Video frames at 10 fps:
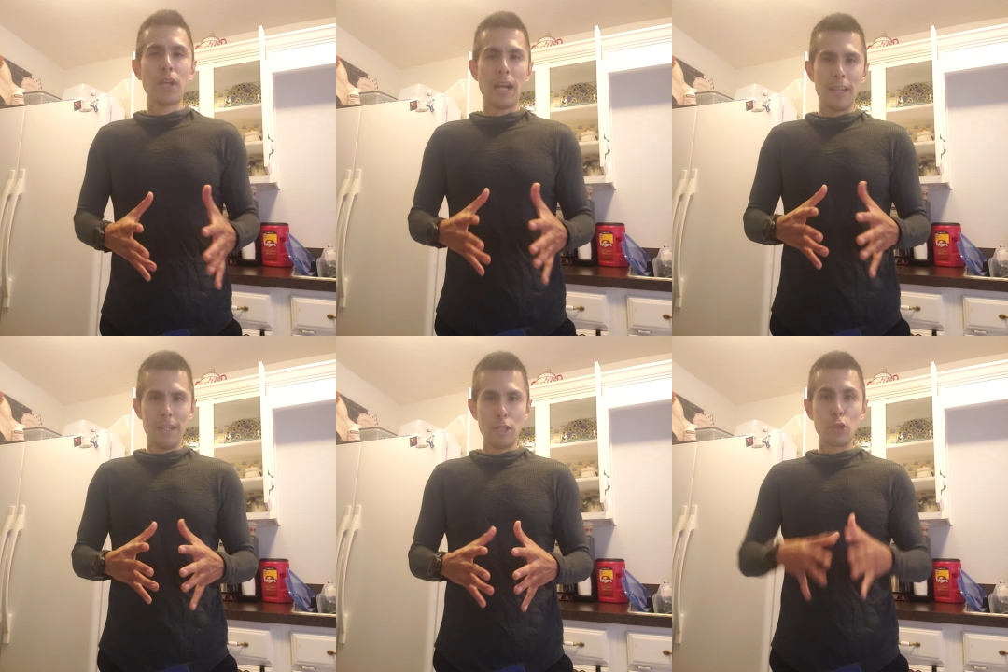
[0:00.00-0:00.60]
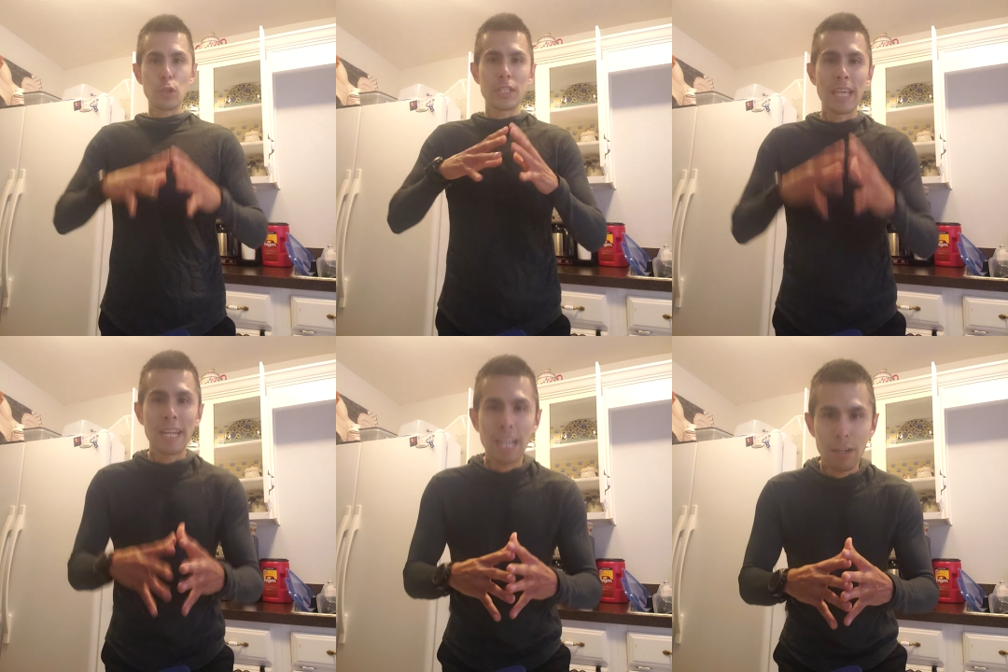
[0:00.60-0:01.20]
Guide to
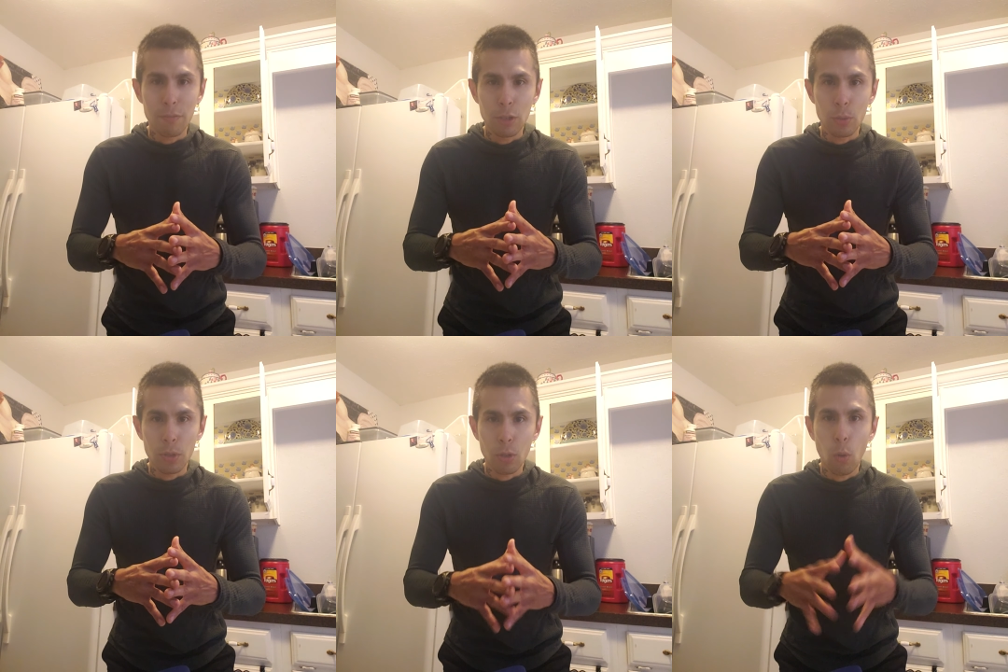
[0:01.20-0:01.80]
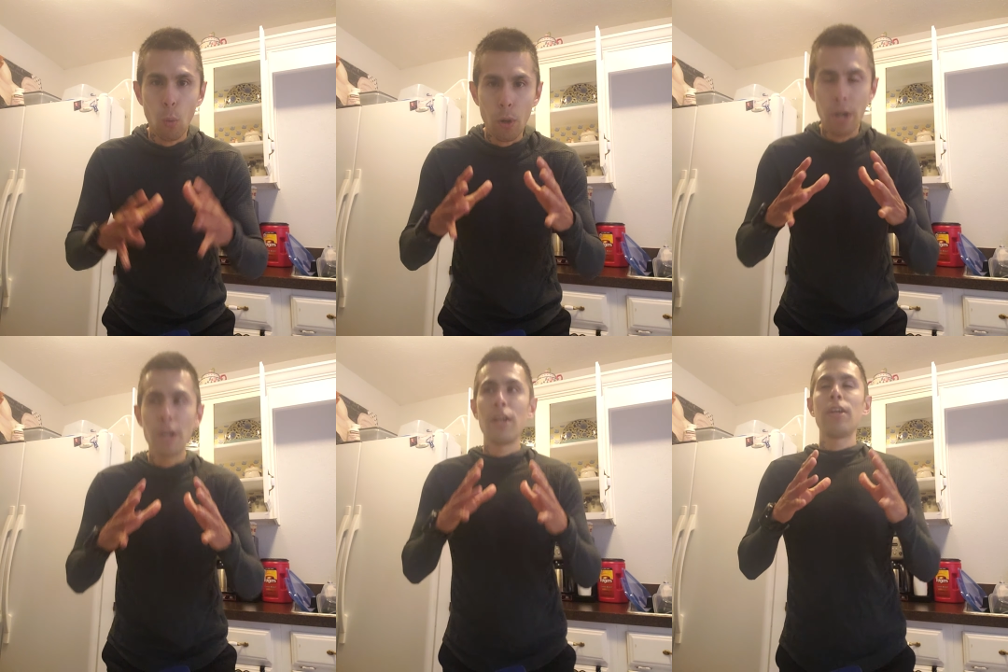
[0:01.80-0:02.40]
Getting Out of New York,
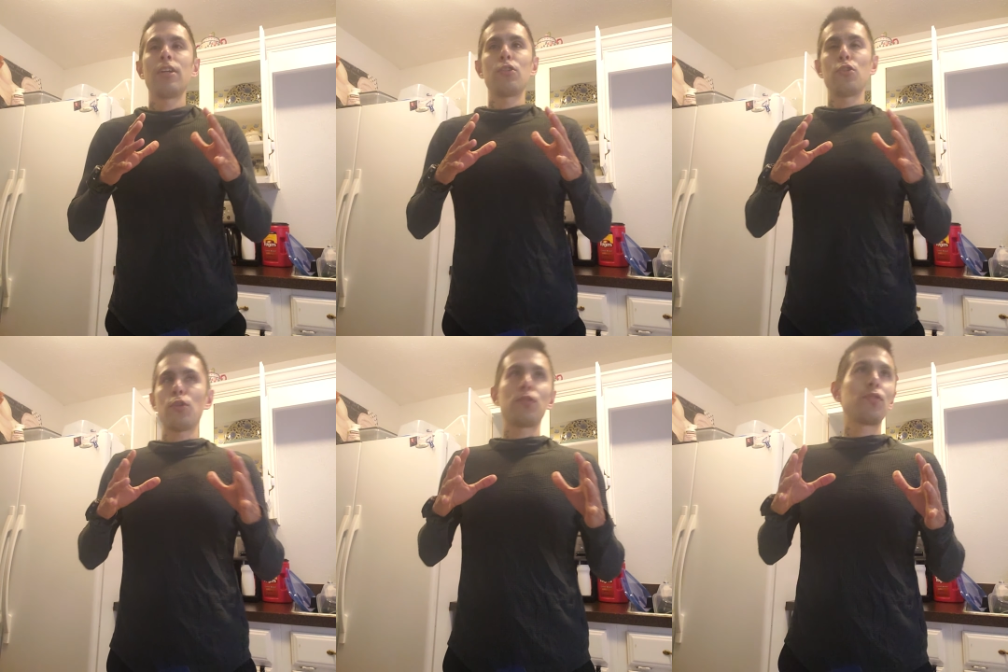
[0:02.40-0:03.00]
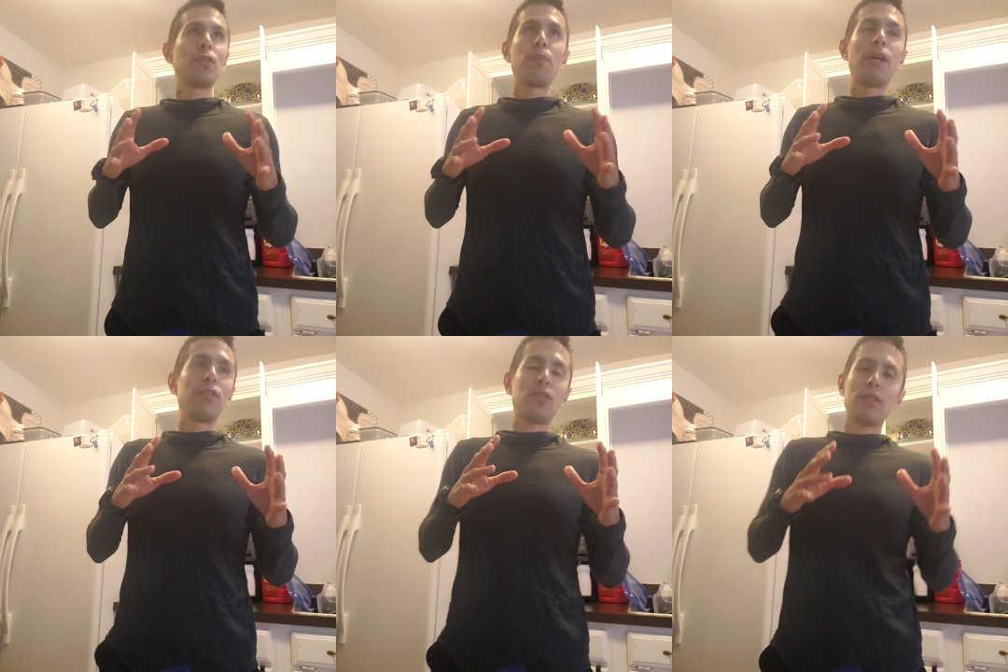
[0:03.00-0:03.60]
or just
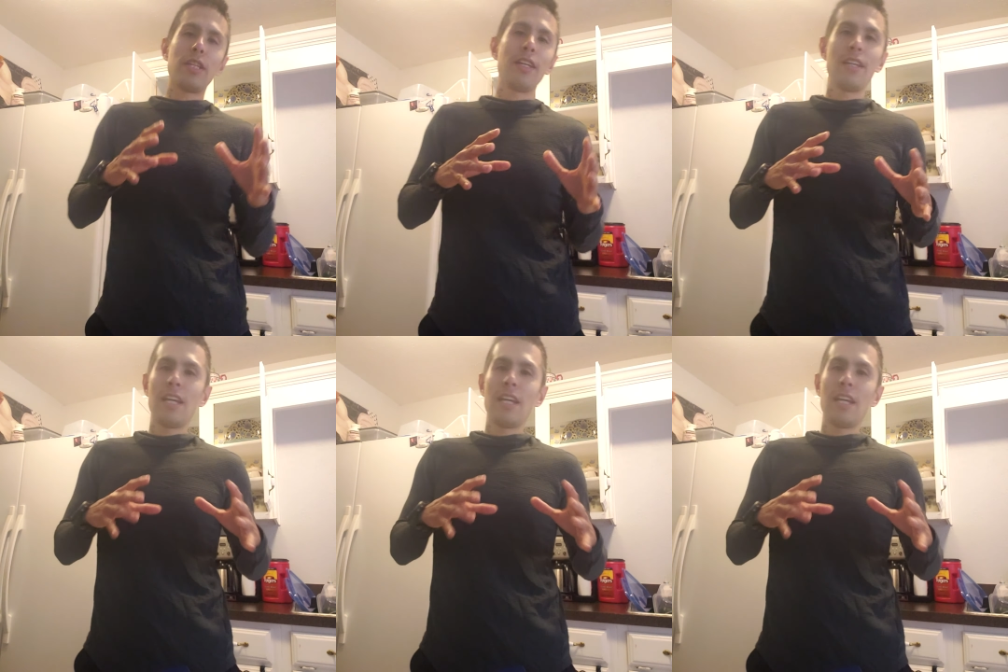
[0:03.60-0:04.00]
basically,